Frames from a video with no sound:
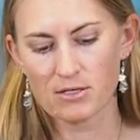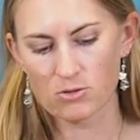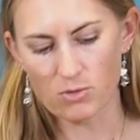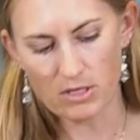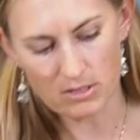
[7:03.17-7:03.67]

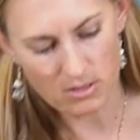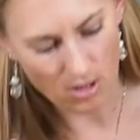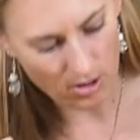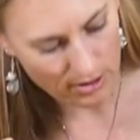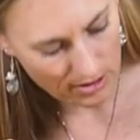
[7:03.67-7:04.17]
To
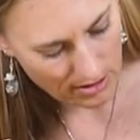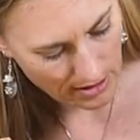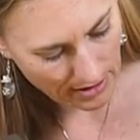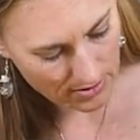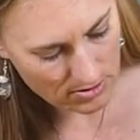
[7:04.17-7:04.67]
reinstall it in
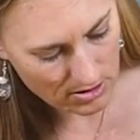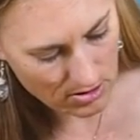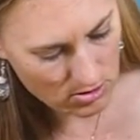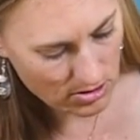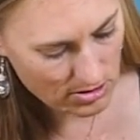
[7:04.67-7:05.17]
the housing,
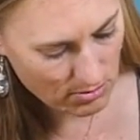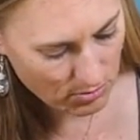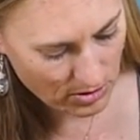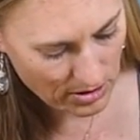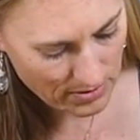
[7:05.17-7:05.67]
you just
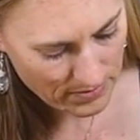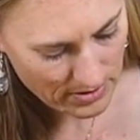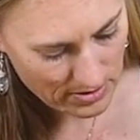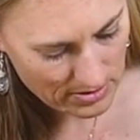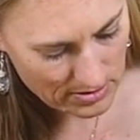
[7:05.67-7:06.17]
simply
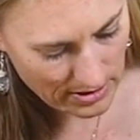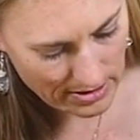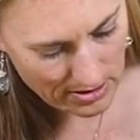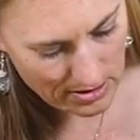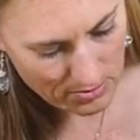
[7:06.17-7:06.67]

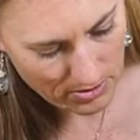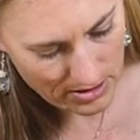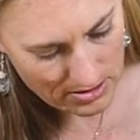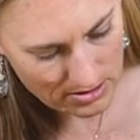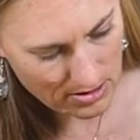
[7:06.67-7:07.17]
slide it into place